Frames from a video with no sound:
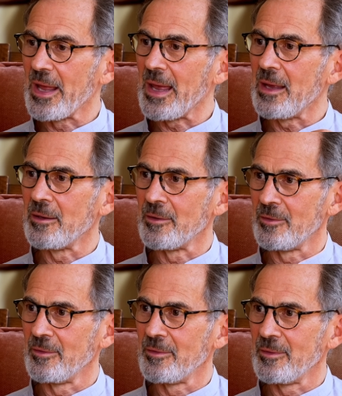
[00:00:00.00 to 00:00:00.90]
an
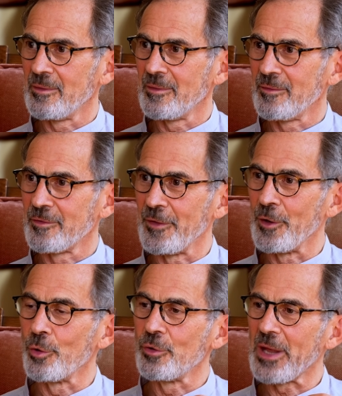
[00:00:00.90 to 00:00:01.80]
end to
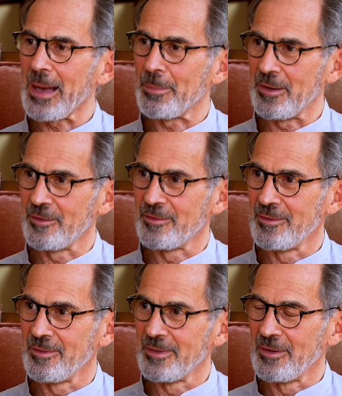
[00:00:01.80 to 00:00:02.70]
the old habit
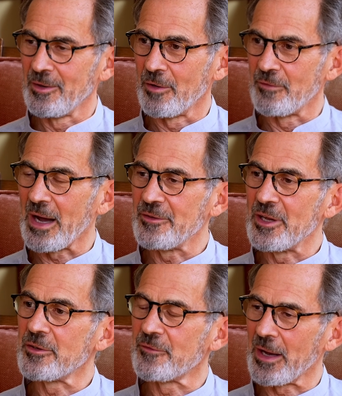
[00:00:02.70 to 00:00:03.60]
of
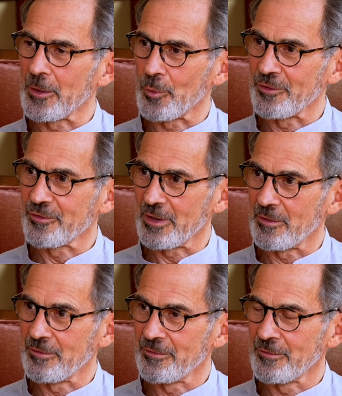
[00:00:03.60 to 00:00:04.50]
identifying
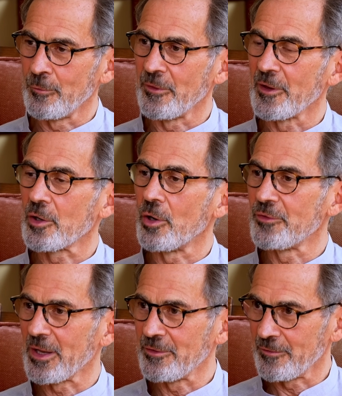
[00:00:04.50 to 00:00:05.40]
oneself with the
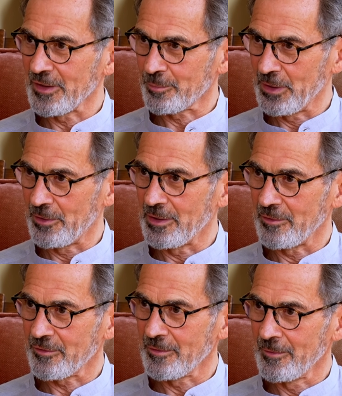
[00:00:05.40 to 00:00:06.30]
content of
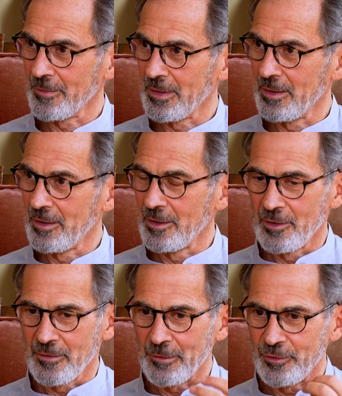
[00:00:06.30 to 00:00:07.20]
experience.
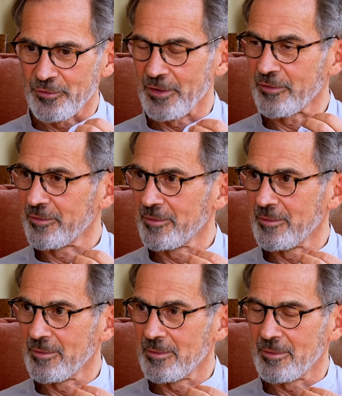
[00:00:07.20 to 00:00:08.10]
There is this
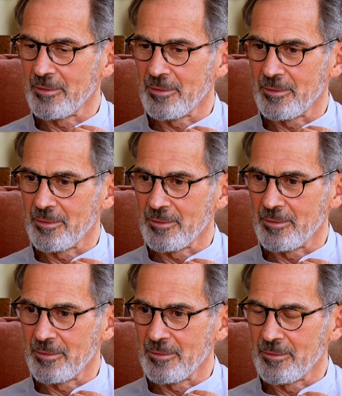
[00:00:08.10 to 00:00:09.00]

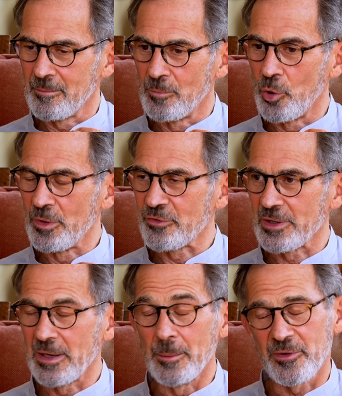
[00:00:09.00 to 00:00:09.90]

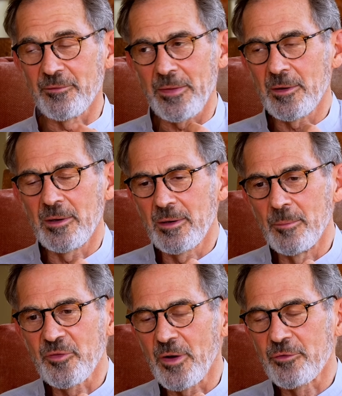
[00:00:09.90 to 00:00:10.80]
momentary glimpse. In fact, the
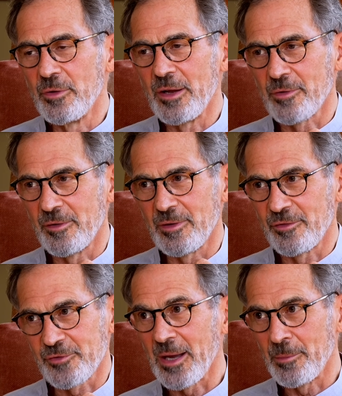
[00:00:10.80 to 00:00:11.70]
glimpse of our true nature
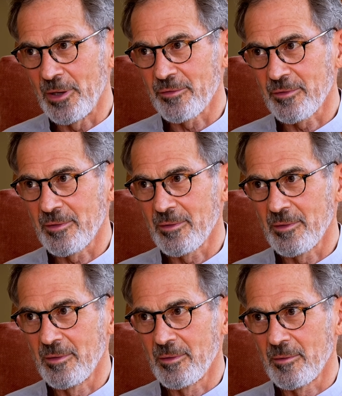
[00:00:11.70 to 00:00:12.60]
is timeless,
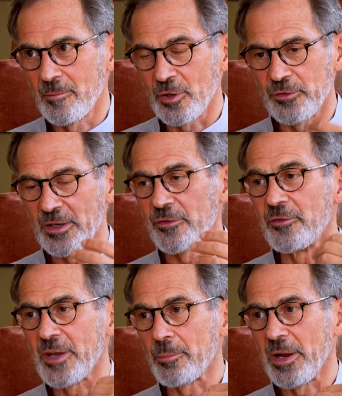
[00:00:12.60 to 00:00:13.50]
because it
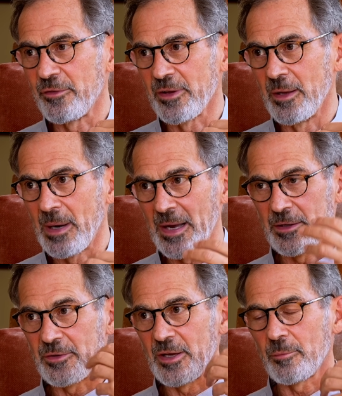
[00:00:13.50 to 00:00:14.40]
doesn't take place in the
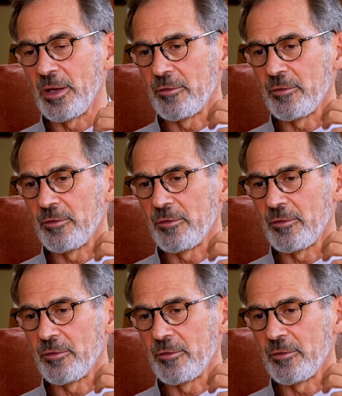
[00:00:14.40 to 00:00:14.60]
mind, it takes